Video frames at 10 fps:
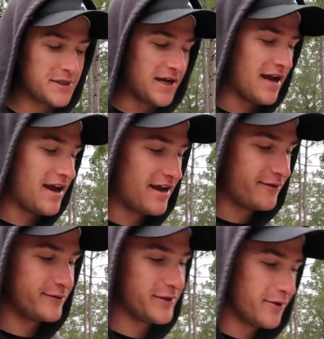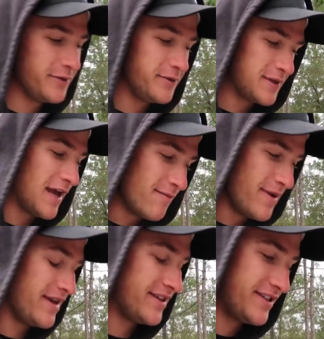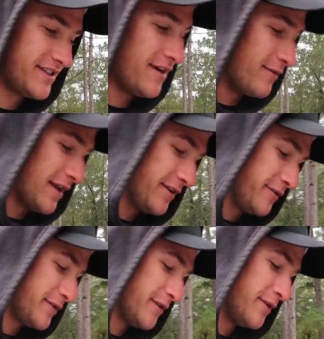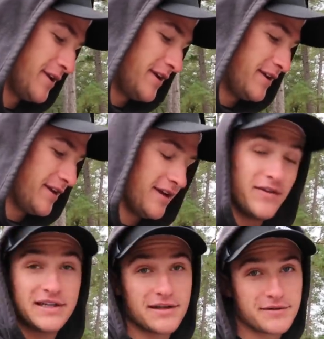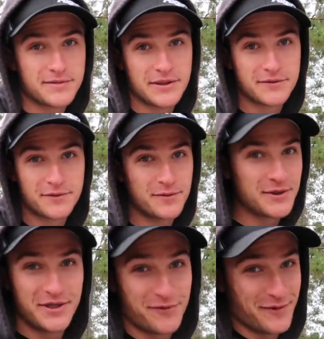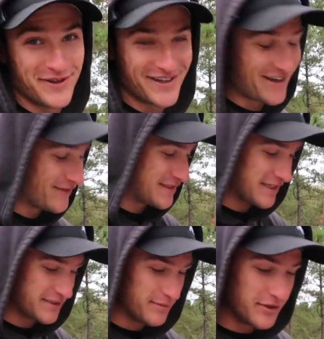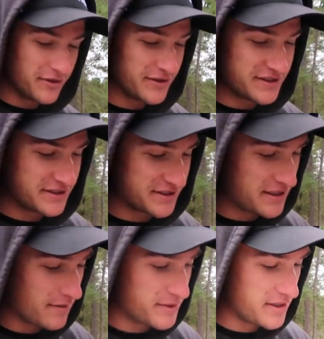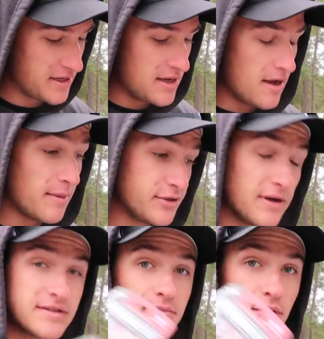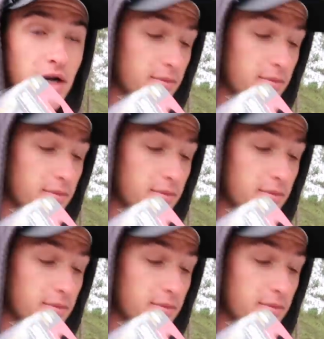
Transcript: Like I, I don't go use live bait. That's just not what I do. So if you guys have some tips for me, leave them in the comment section below. This is just not me. I'm gonna do have some braid.